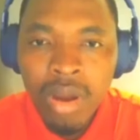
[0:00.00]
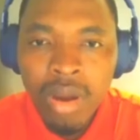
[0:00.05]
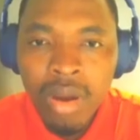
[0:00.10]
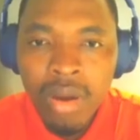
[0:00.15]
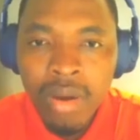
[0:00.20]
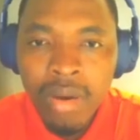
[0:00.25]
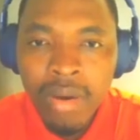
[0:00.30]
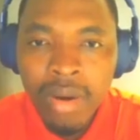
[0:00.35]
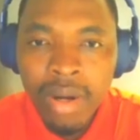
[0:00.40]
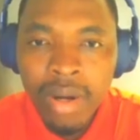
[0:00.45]

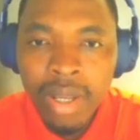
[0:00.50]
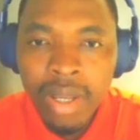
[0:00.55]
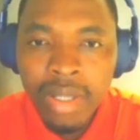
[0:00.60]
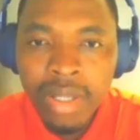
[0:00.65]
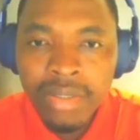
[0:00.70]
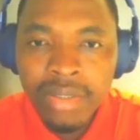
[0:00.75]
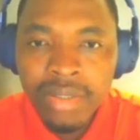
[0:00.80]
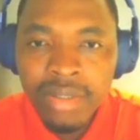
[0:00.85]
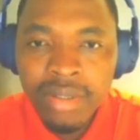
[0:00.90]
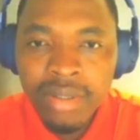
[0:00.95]
All
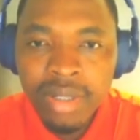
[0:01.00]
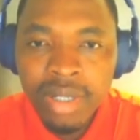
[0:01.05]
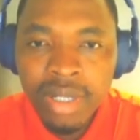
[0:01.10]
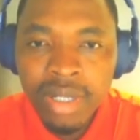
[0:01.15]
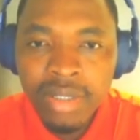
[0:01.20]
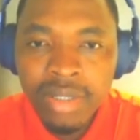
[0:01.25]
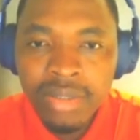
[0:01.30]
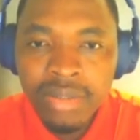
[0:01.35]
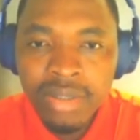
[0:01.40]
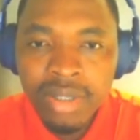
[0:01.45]
right, all
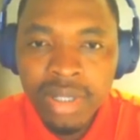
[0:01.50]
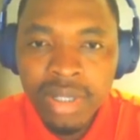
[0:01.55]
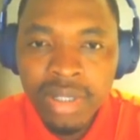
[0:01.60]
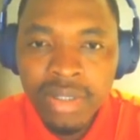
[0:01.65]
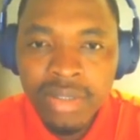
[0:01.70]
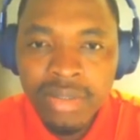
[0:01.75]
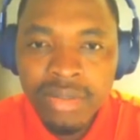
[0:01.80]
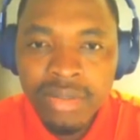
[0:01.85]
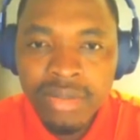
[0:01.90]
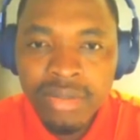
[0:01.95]
right, all
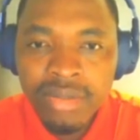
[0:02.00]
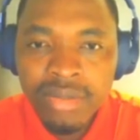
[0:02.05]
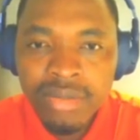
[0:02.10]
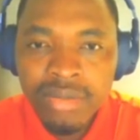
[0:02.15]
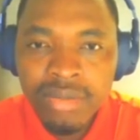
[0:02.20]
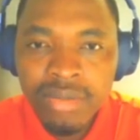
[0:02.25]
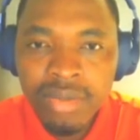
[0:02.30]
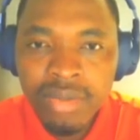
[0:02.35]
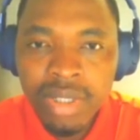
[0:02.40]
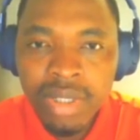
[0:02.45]
right.
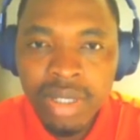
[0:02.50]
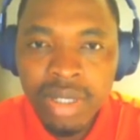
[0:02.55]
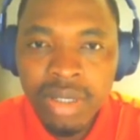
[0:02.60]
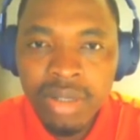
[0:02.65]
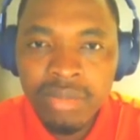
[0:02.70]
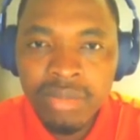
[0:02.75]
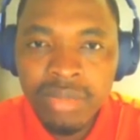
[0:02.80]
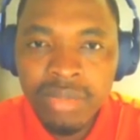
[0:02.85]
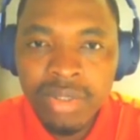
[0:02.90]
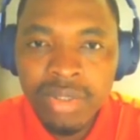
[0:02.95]
We are
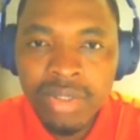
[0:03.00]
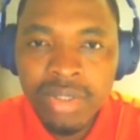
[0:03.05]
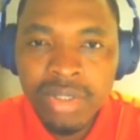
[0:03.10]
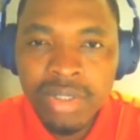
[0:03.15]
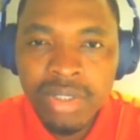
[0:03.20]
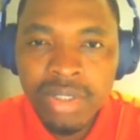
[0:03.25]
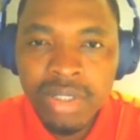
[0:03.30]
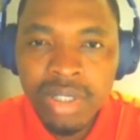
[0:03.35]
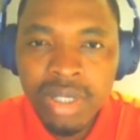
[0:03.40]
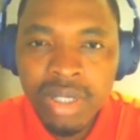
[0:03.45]

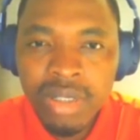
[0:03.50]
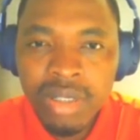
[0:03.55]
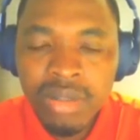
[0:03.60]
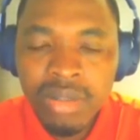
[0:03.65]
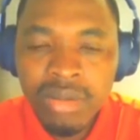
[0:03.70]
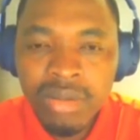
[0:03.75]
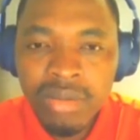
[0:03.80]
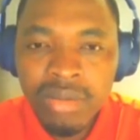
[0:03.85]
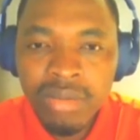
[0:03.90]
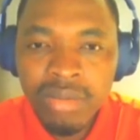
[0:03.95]
almost here.
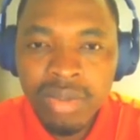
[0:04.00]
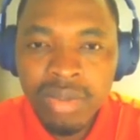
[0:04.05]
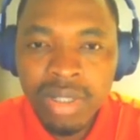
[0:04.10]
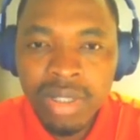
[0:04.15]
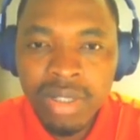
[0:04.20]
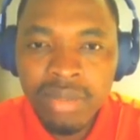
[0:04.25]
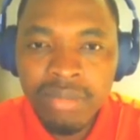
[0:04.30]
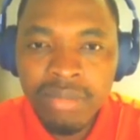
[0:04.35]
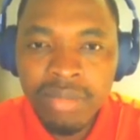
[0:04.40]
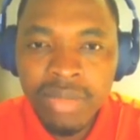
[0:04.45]

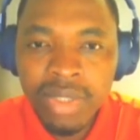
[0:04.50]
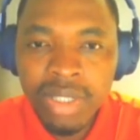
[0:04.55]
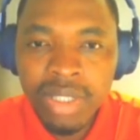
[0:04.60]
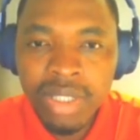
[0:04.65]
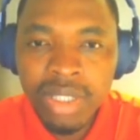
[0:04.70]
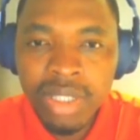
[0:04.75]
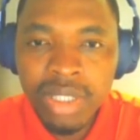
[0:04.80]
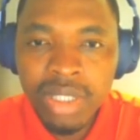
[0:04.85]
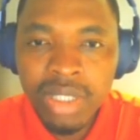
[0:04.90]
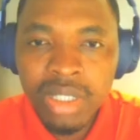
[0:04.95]
1 minute.
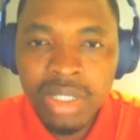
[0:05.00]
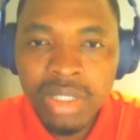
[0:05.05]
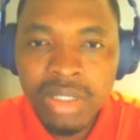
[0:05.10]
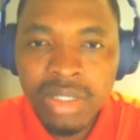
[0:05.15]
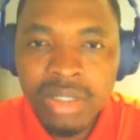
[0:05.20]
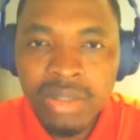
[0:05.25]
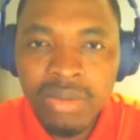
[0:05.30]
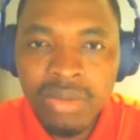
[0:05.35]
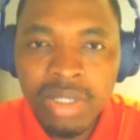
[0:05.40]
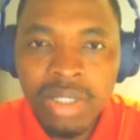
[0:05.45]

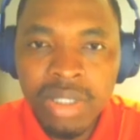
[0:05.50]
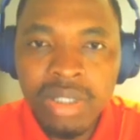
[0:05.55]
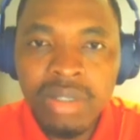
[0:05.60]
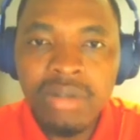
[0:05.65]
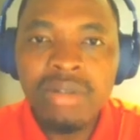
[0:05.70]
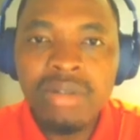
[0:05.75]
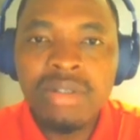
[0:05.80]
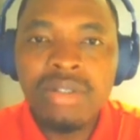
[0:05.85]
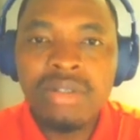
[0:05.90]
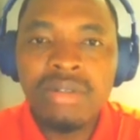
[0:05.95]

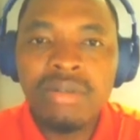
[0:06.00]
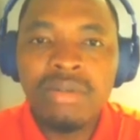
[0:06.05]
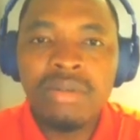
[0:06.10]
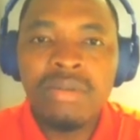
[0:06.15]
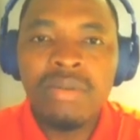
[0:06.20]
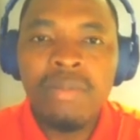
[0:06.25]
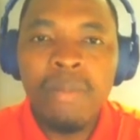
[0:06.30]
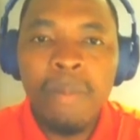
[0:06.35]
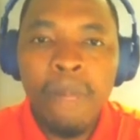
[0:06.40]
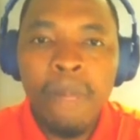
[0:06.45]
Windows. Good.
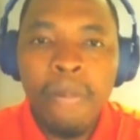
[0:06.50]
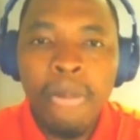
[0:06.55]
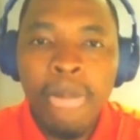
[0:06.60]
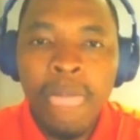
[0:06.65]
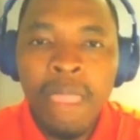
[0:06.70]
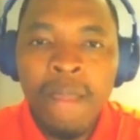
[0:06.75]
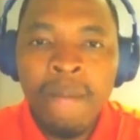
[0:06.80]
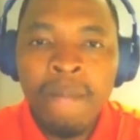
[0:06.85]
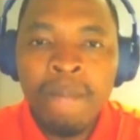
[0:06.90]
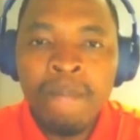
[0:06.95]

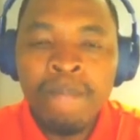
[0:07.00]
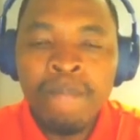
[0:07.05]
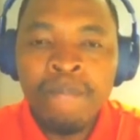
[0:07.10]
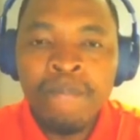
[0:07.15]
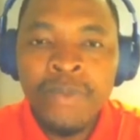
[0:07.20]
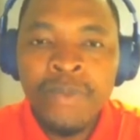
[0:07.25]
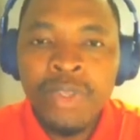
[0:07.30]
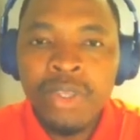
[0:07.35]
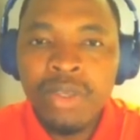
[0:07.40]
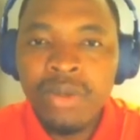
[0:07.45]

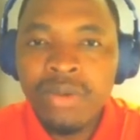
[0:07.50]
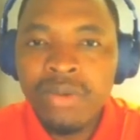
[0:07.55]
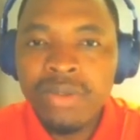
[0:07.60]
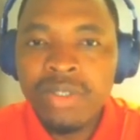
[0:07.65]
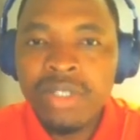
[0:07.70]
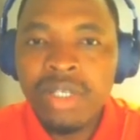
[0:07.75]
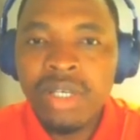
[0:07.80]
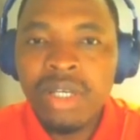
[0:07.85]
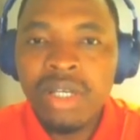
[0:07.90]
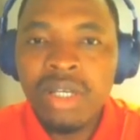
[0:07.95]

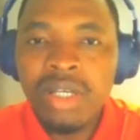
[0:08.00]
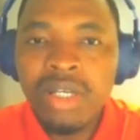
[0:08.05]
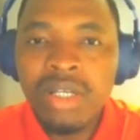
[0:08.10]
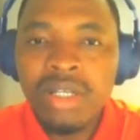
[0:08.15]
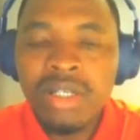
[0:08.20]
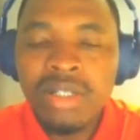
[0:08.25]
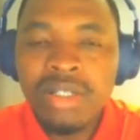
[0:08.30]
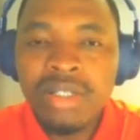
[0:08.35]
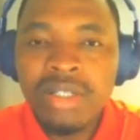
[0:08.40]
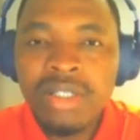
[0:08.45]

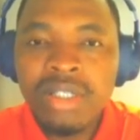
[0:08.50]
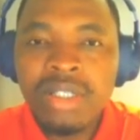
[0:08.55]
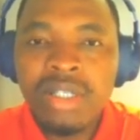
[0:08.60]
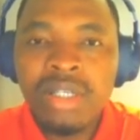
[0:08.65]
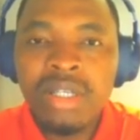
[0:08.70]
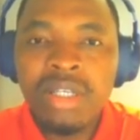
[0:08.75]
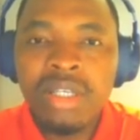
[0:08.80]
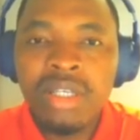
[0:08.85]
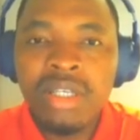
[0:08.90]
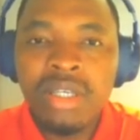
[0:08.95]
Users.
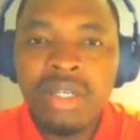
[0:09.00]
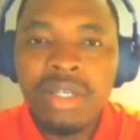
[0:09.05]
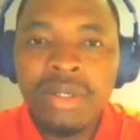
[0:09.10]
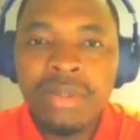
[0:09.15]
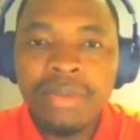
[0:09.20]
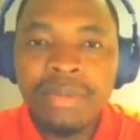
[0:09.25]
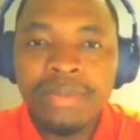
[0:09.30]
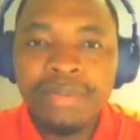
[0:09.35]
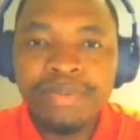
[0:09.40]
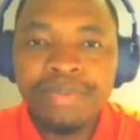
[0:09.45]

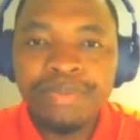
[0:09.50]
Yeah.